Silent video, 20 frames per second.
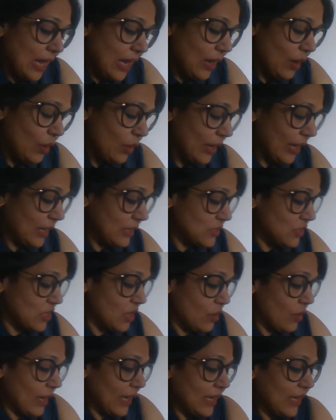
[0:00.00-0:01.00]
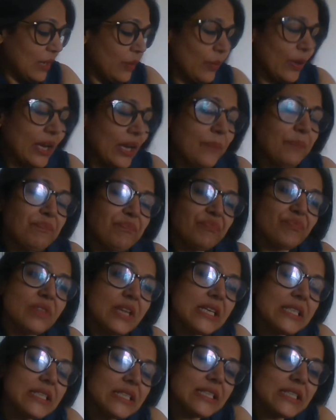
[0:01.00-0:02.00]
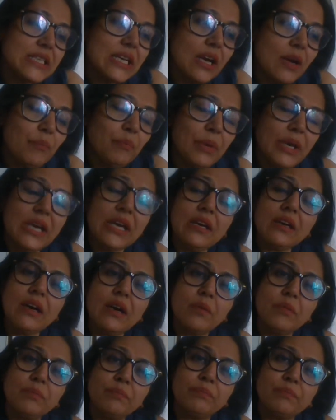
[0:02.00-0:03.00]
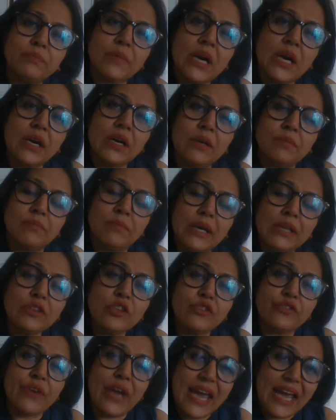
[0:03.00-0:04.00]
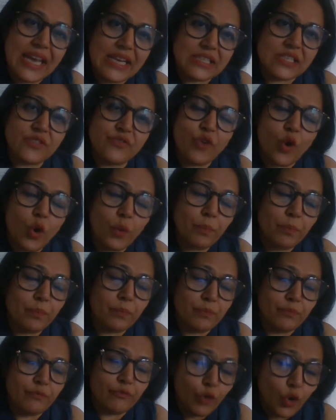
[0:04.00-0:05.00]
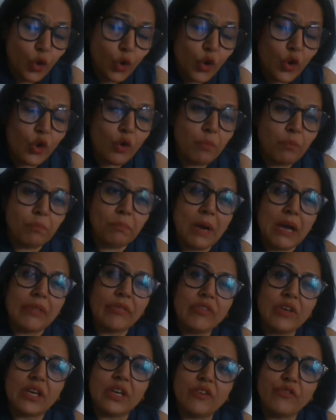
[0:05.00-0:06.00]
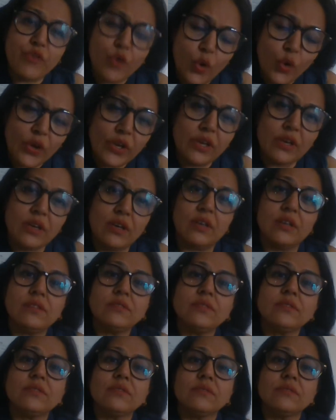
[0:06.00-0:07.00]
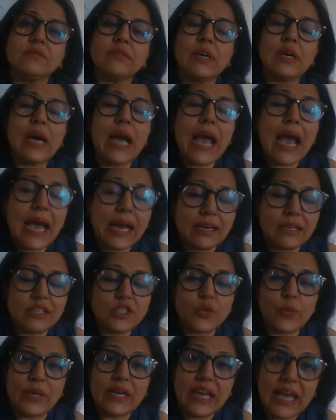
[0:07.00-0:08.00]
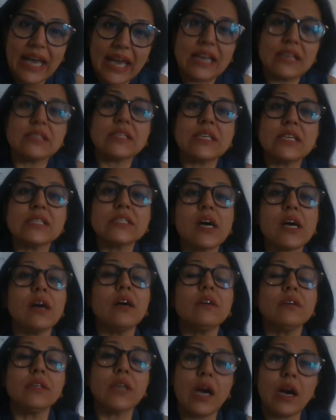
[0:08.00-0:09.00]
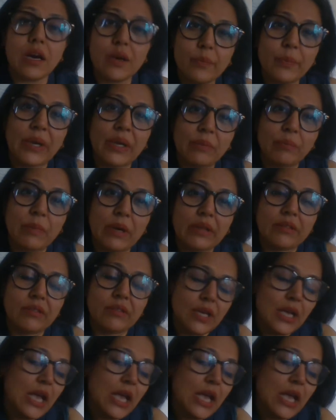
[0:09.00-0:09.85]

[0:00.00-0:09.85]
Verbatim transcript: Okay, so anyway, this being a um, uh, month of eight, four, four month in a four year, adding to an eight is a karmic month